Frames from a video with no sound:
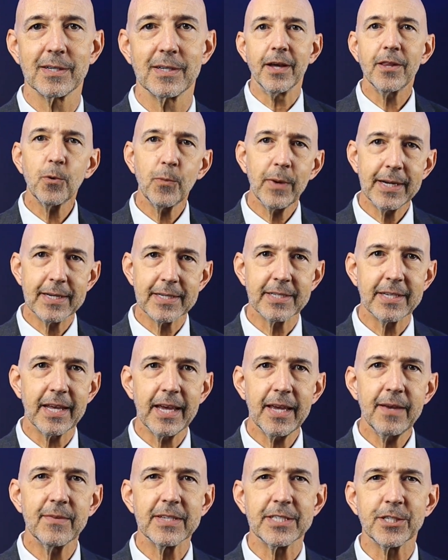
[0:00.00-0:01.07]
Another way to
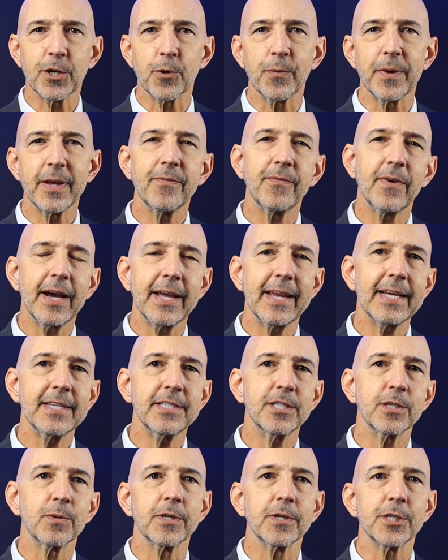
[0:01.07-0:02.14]
save is to
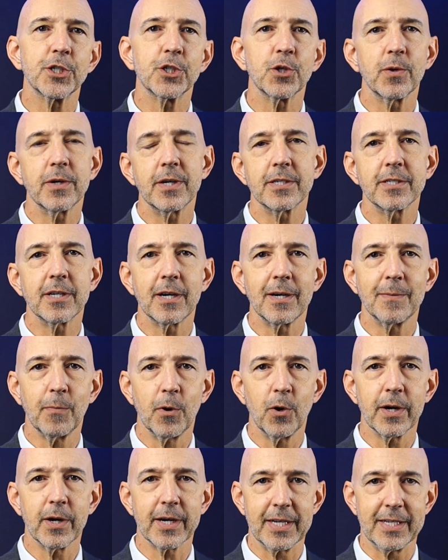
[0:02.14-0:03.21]
refinance to a shorter-term
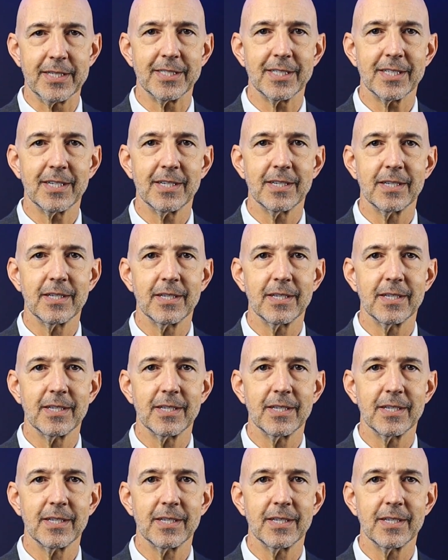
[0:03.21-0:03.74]
mortgage.